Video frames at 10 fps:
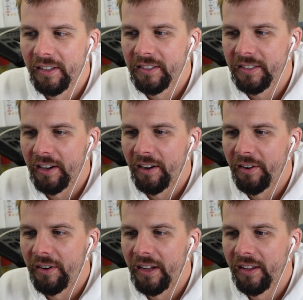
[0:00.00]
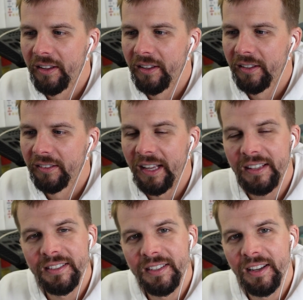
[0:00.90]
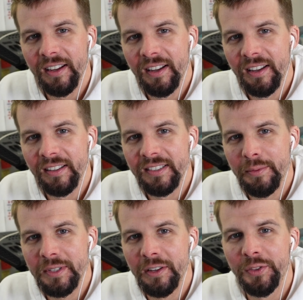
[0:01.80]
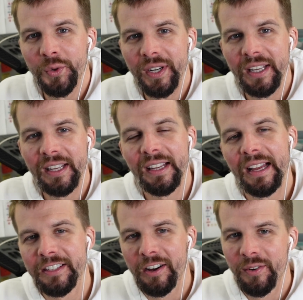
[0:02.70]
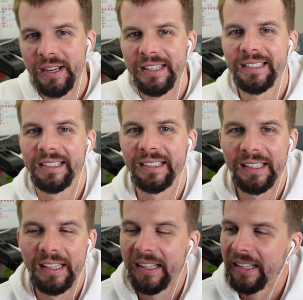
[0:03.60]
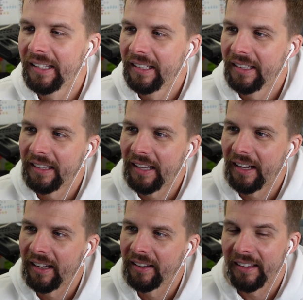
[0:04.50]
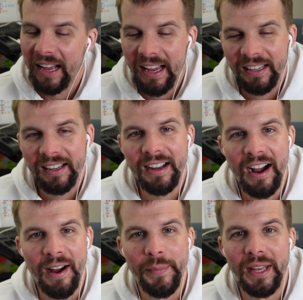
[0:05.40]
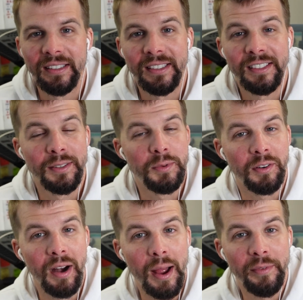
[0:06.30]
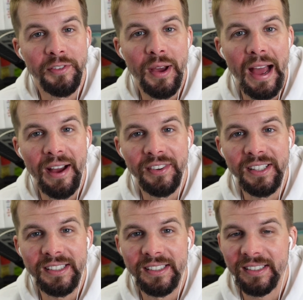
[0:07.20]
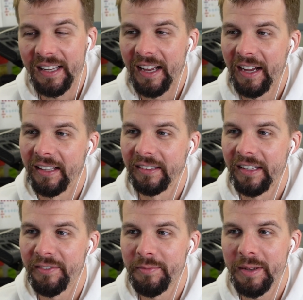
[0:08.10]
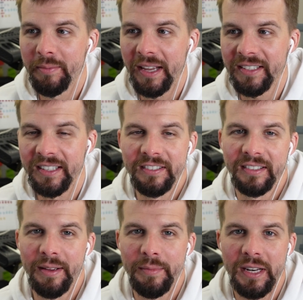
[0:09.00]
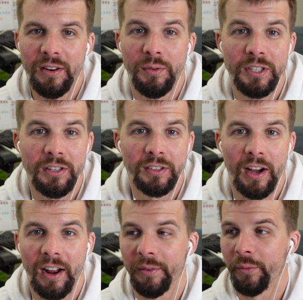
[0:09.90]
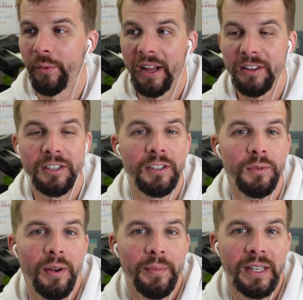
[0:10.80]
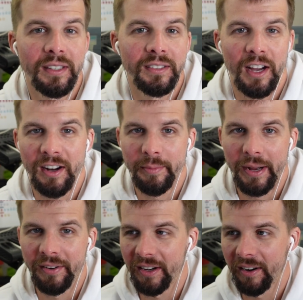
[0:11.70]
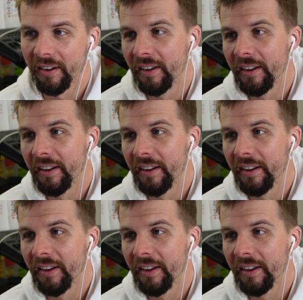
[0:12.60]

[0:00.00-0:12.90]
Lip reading: So that's episode 3. As always, like, comment, subscribe if you haven't. Leave me a message. Let me know what you thought. What else do you want me to talk about here?